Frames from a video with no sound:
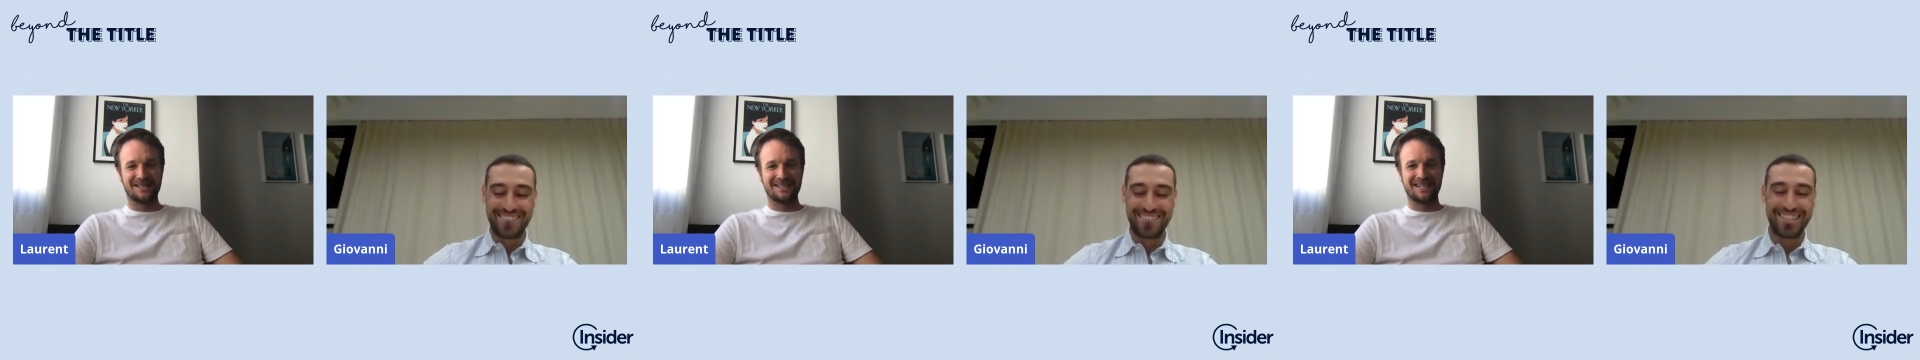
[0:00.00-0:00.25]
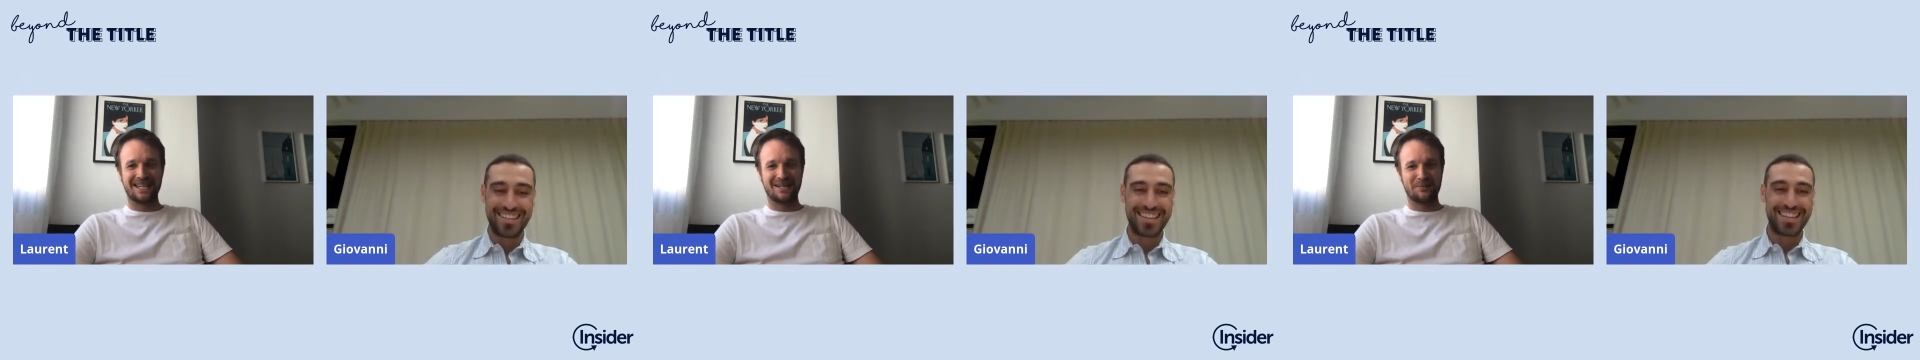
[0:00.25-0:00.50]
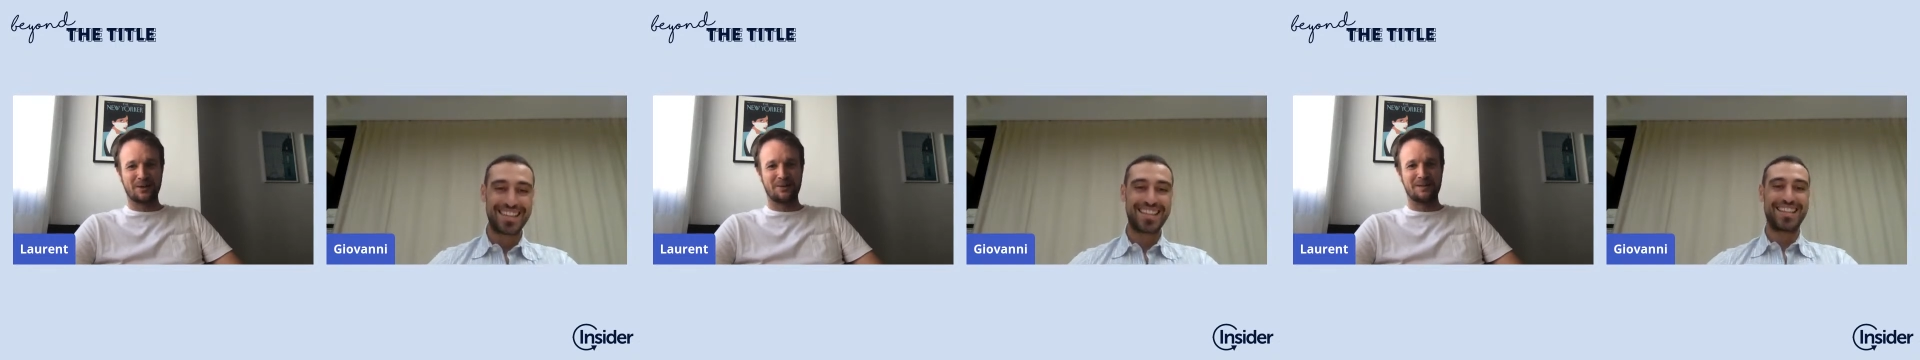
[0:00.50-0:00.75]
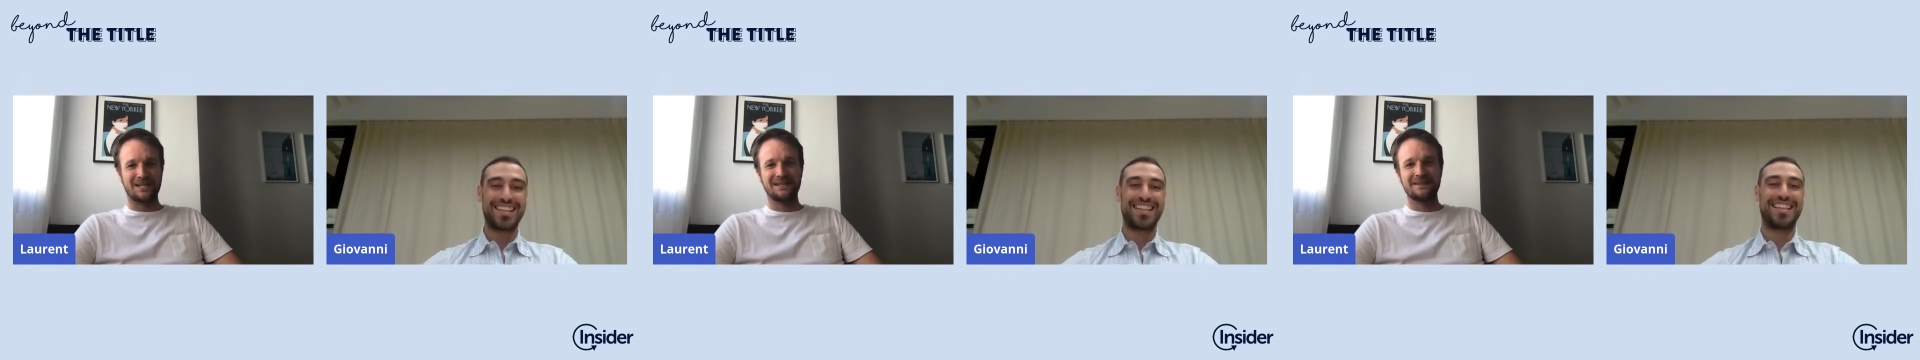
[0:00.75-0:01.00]
Speaker 1: uh, take it with
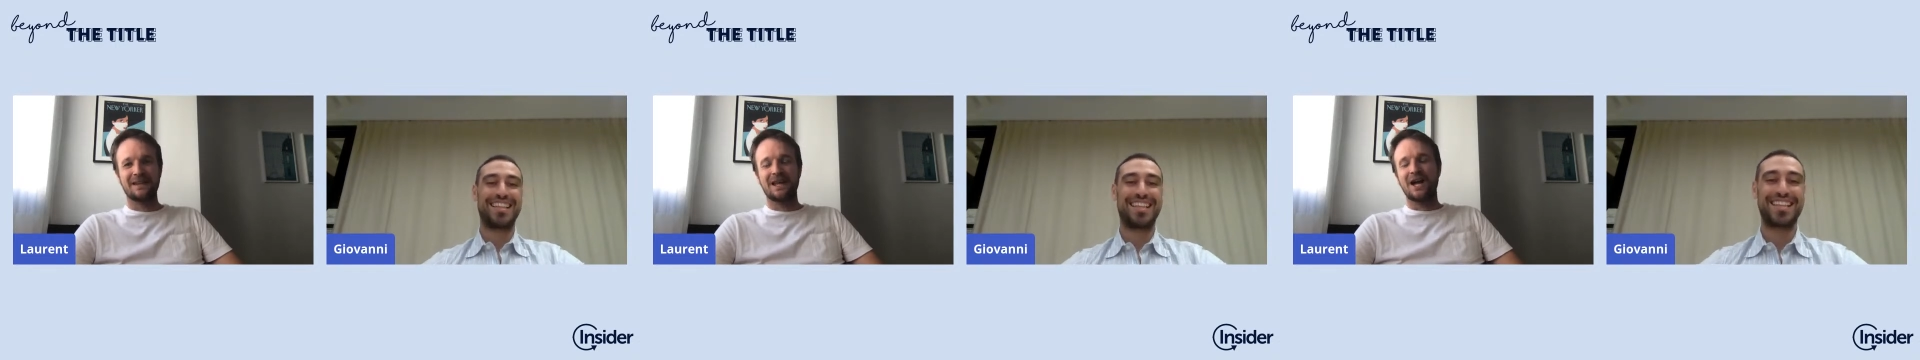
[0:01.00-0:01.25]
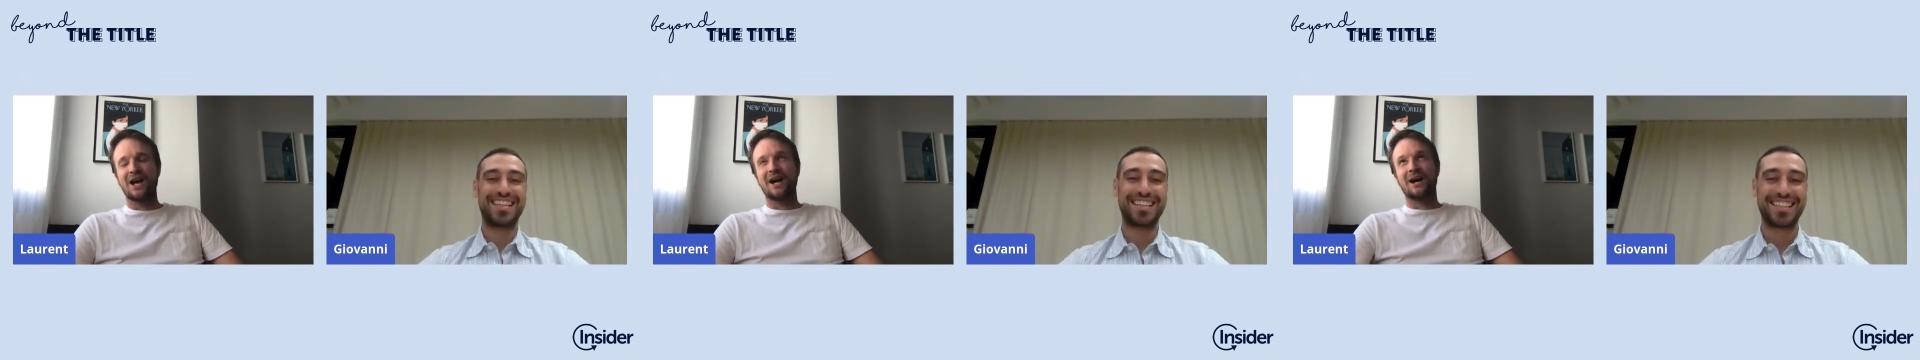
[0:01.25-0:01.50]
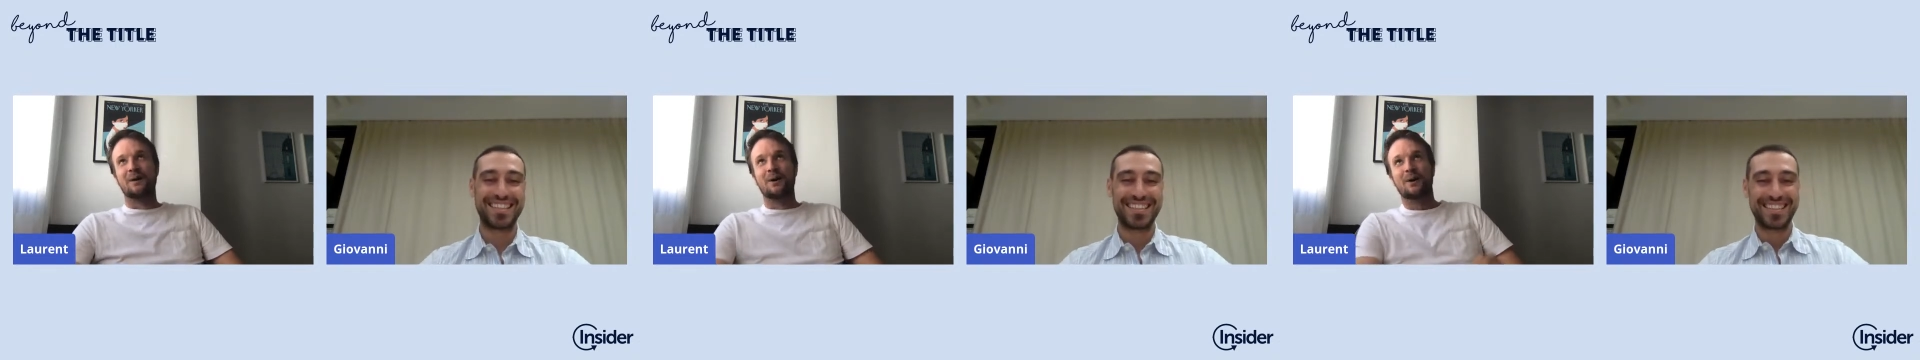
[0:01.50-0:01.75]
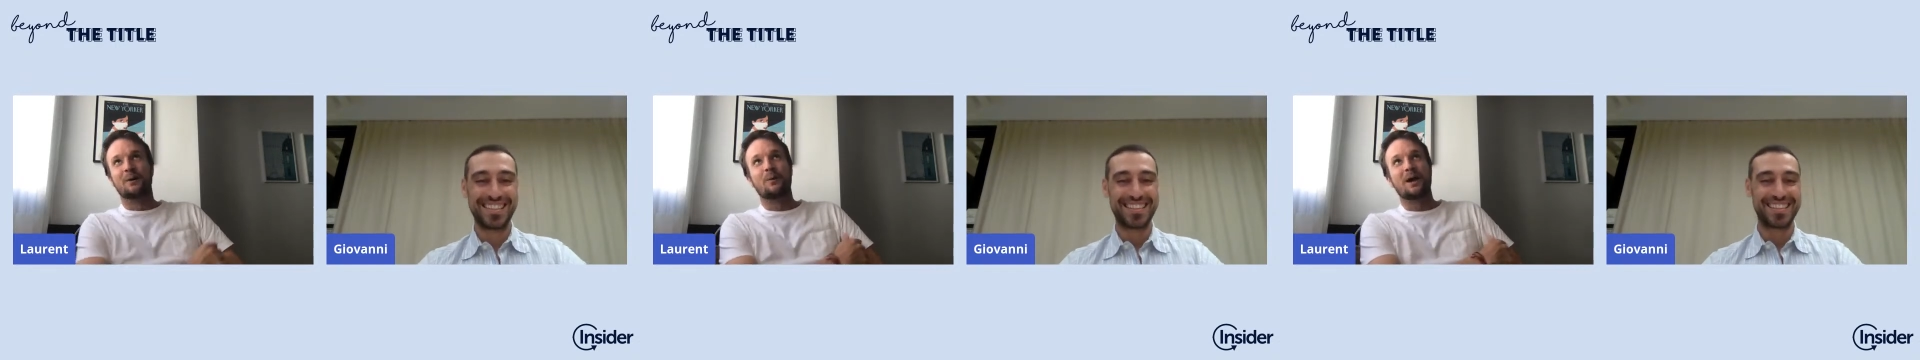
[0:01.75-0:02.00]
me.
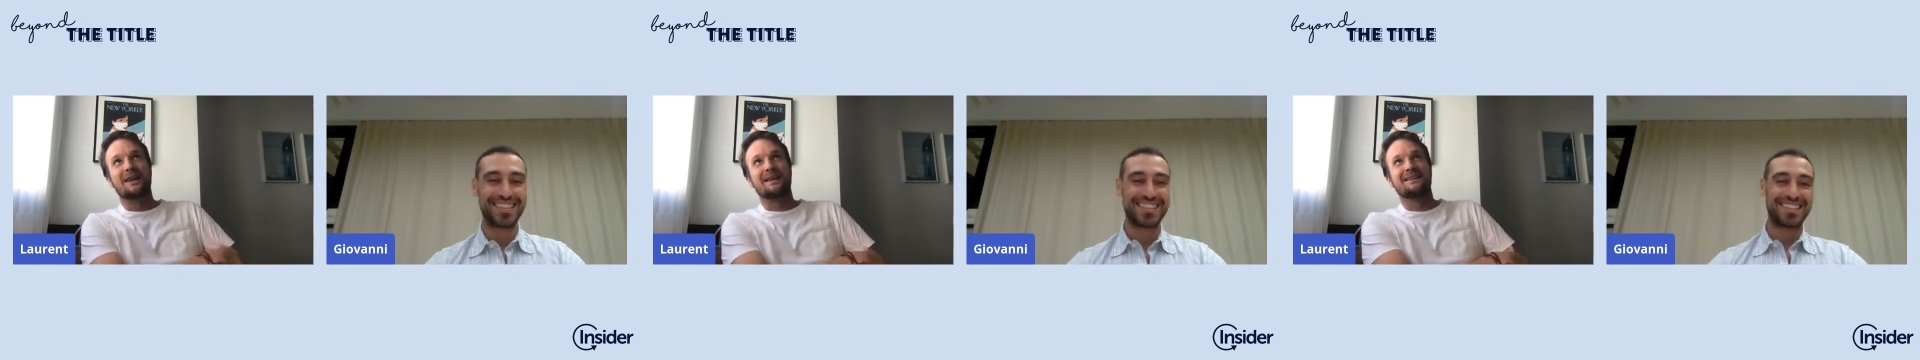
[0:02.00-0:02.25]
Uh, well,